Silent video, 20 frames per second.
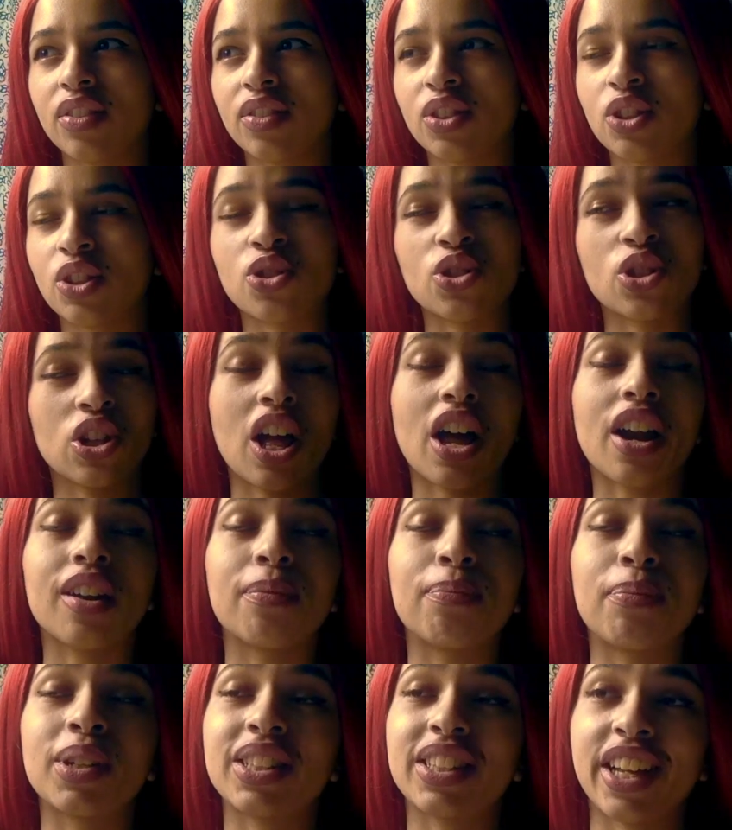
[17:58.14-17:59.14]
there's a lot
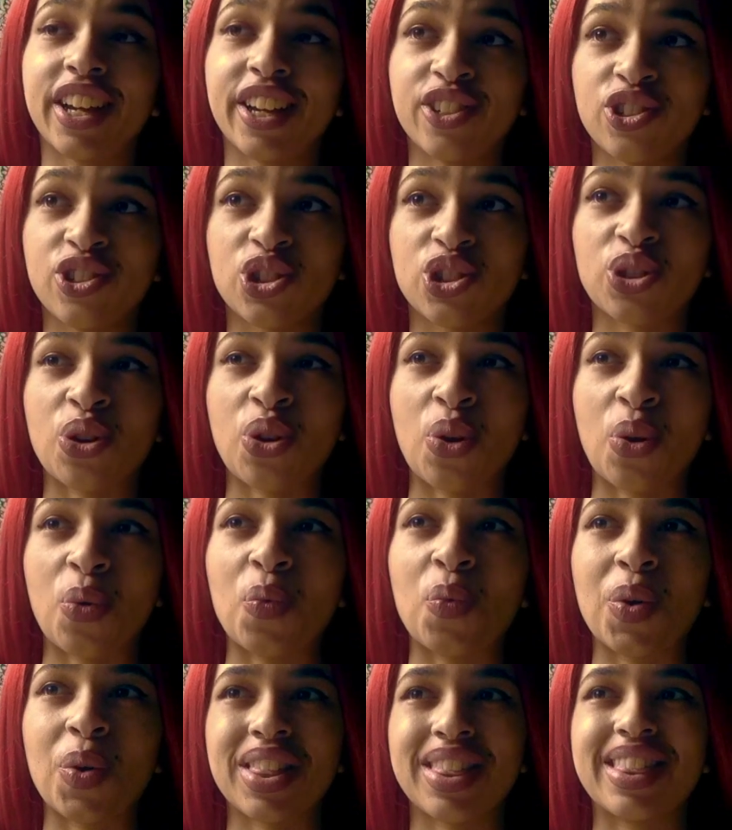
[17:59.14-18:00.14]
of potential
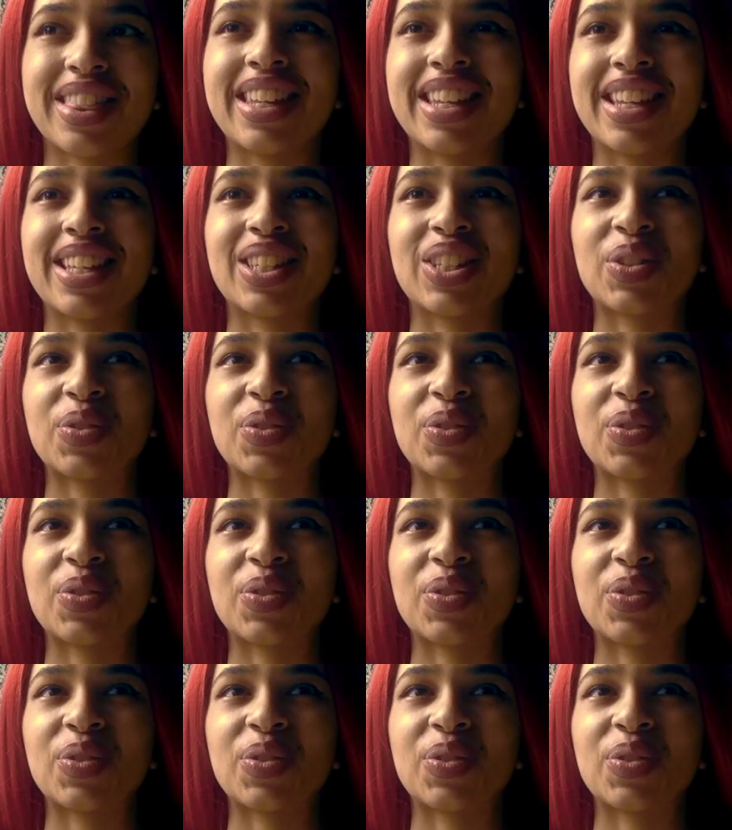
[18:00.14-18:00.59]
with this